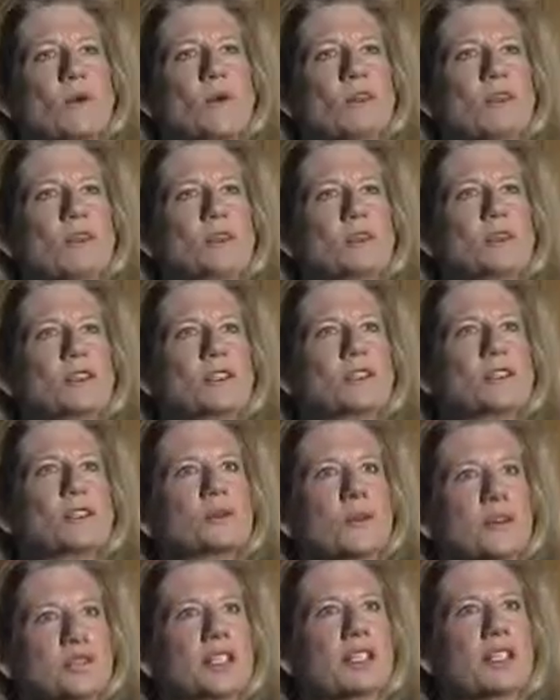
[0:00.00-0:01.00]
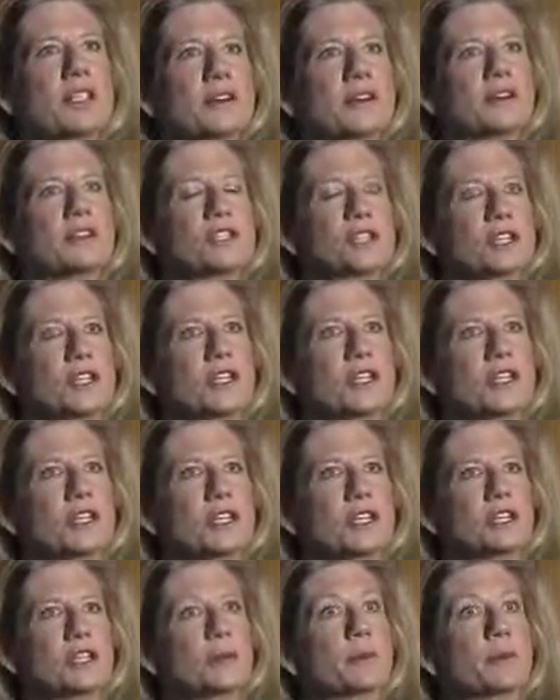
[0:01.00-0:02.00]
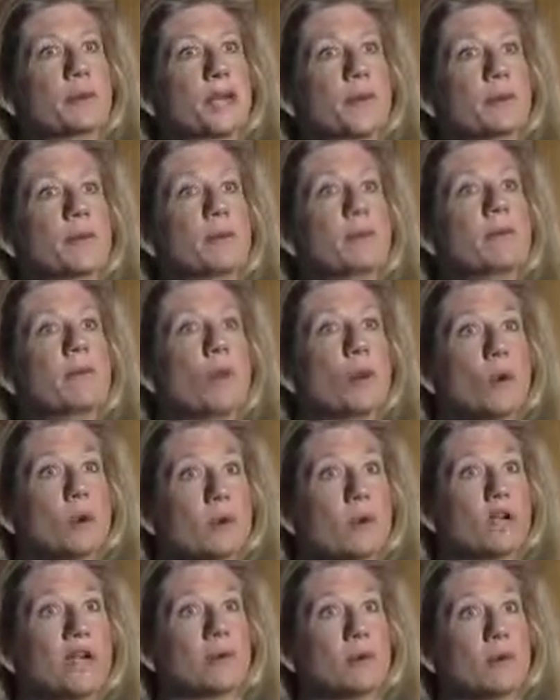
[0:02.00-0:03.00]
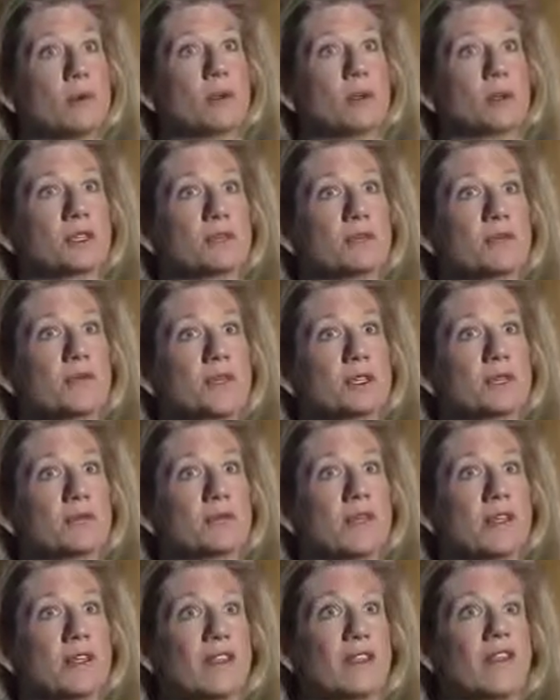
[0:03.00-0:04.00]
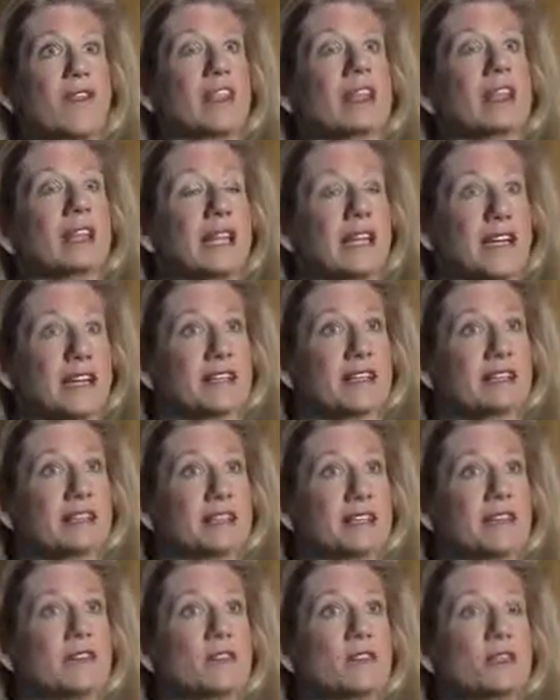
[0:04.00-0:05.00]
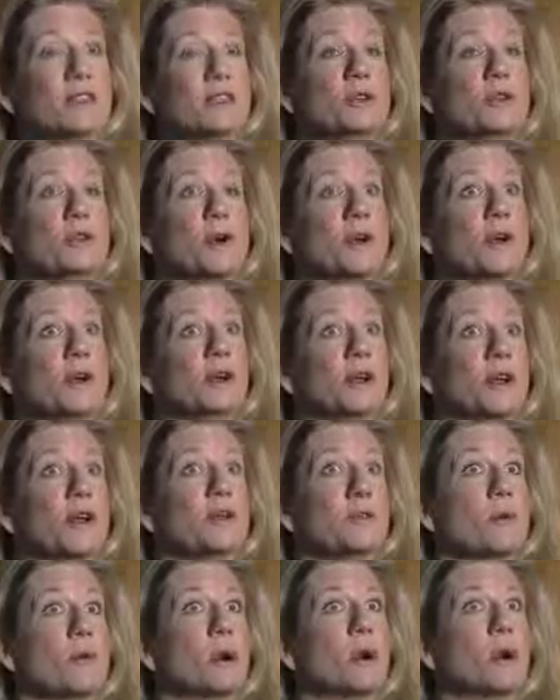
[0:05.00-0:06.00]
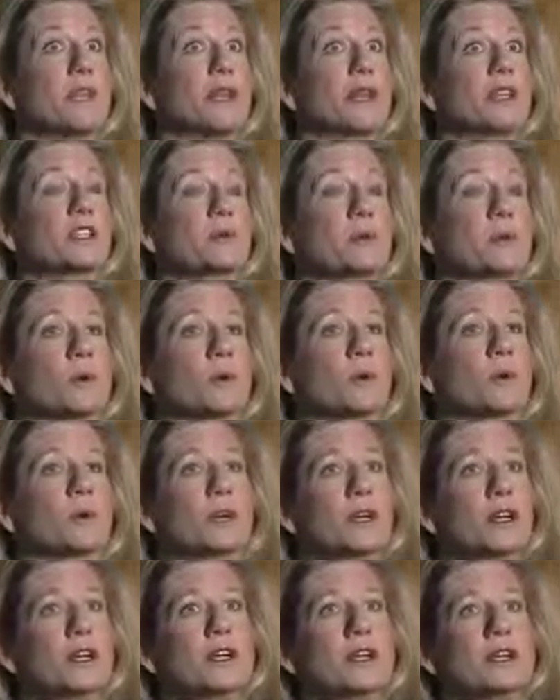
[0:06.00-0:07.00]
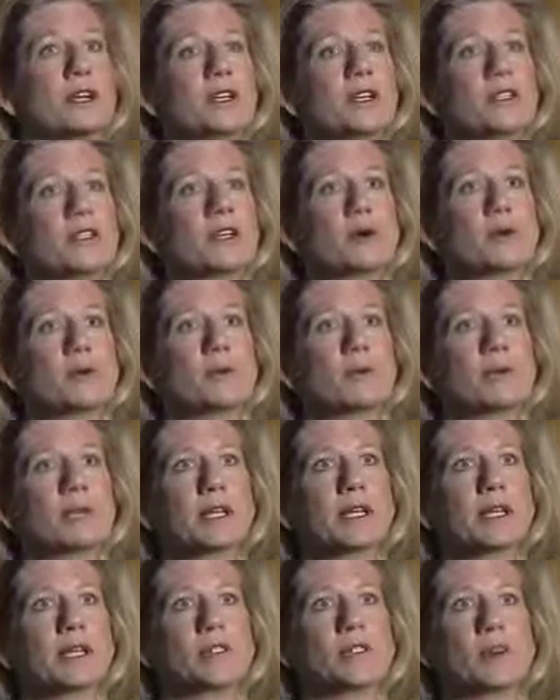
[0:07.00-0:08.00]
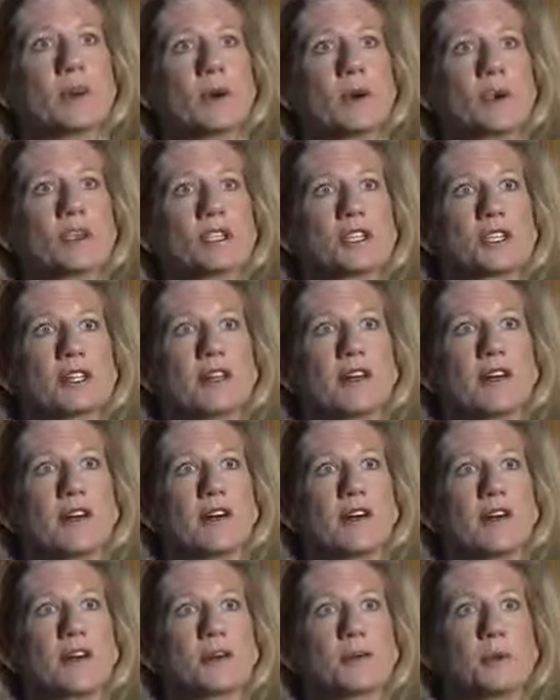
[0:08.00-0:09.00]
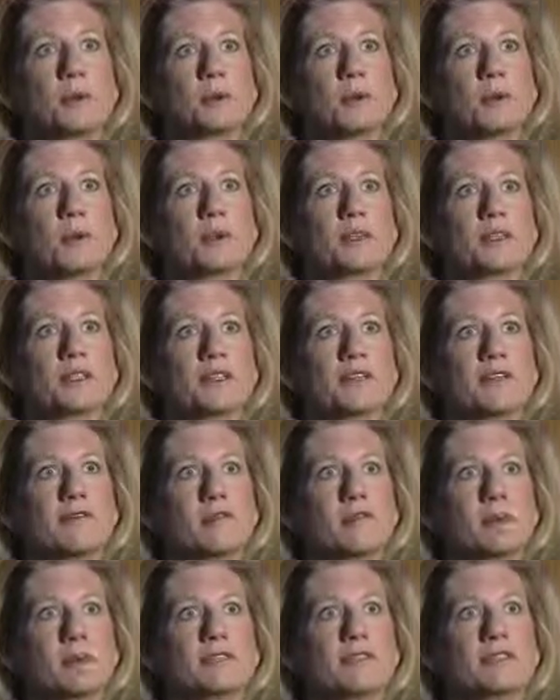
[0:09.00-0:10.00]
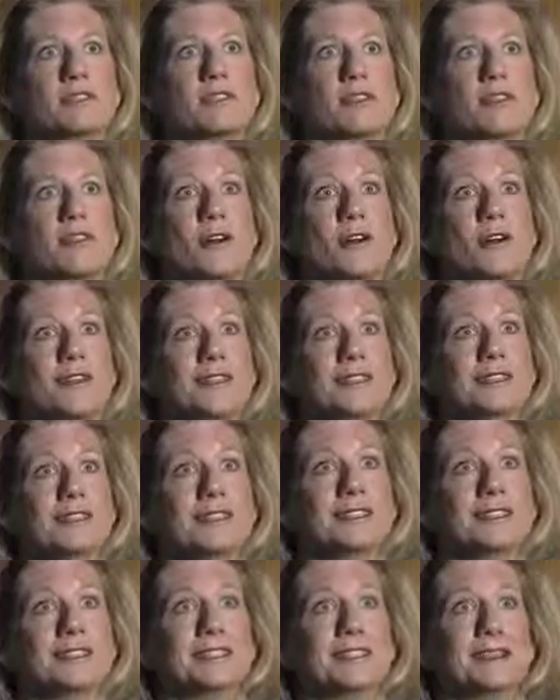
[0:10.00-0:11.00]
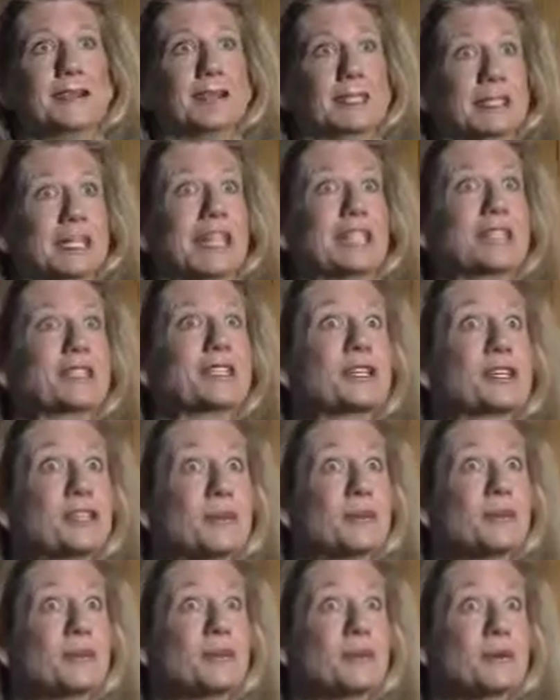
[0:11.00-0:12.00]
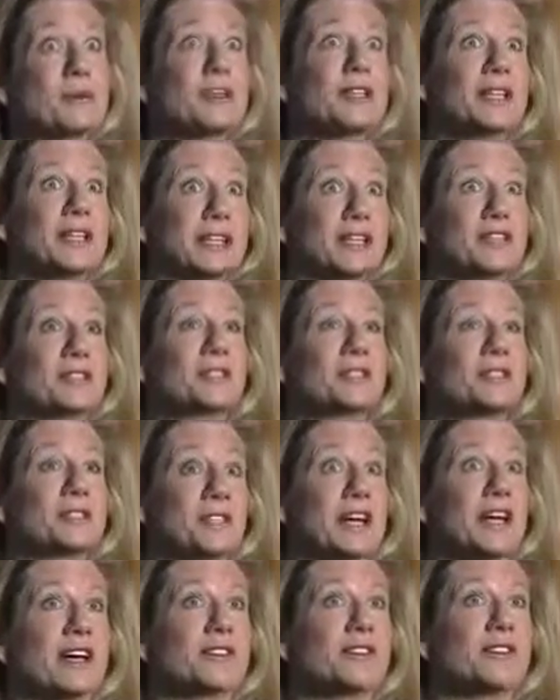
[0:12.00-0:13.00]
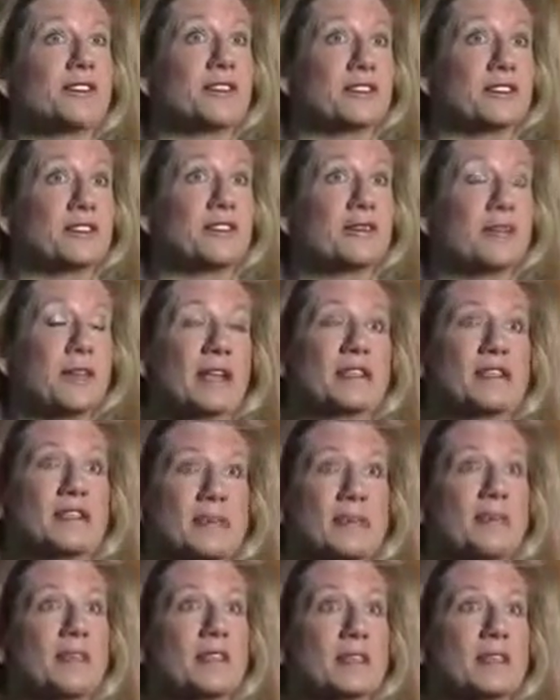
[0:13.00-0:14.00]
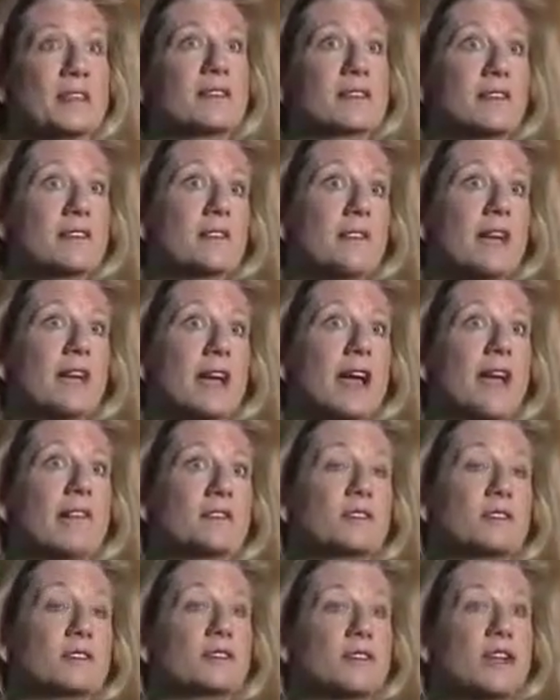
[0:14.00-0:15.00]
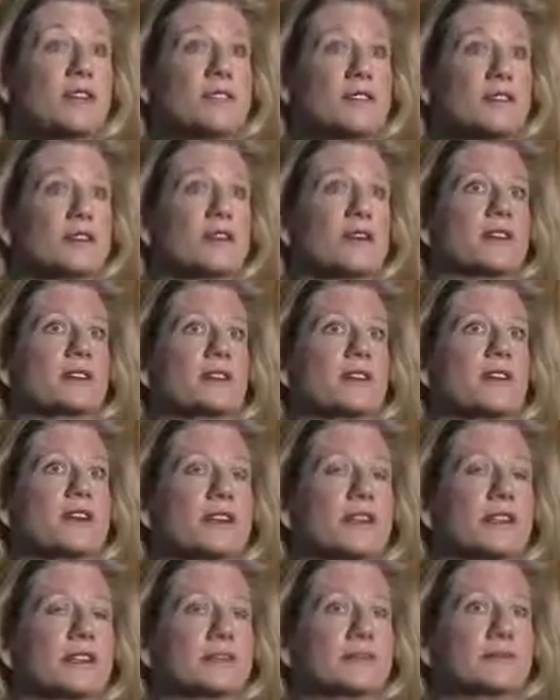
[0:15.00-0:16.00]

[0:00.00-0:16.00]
Well, you know, your situation here is changing, and you're becoming more import dependent rather than less, even though you are an exporter. So it really is a question of, are you importing stuff from places that are, you know, less secure than you are? And the answer is yes. So that's something that you're going to have to address here in Australia.